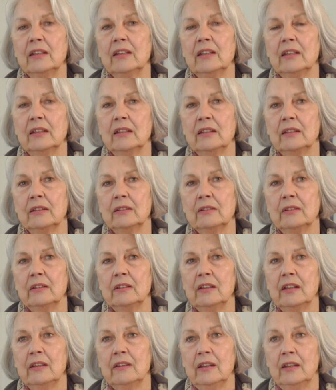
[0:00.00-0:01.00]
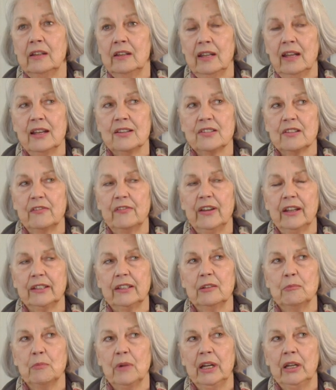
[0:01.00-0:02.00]
and it has
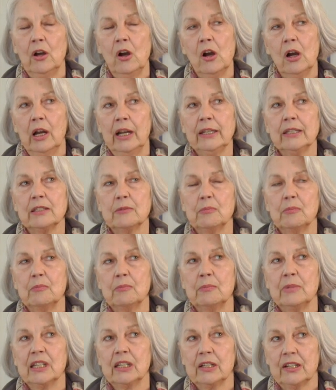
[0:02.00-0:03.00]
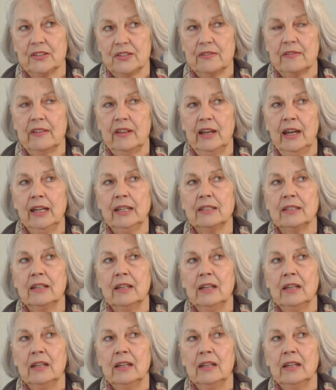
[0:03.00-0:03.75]
affected my art because of that.